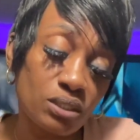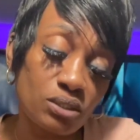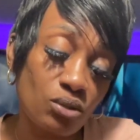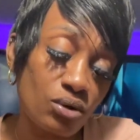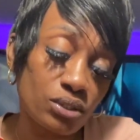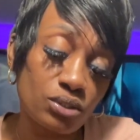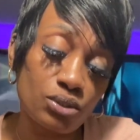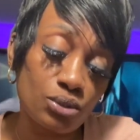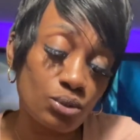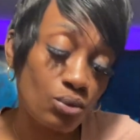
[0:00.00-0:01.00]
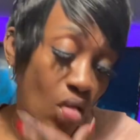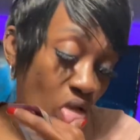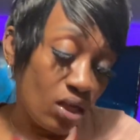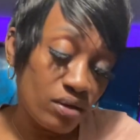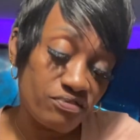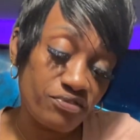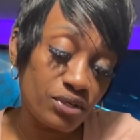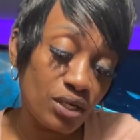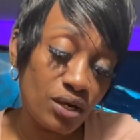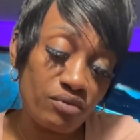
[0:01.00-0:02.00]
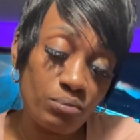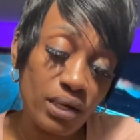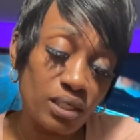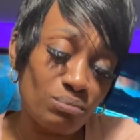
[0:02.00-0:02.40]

talking to you in front of everybody.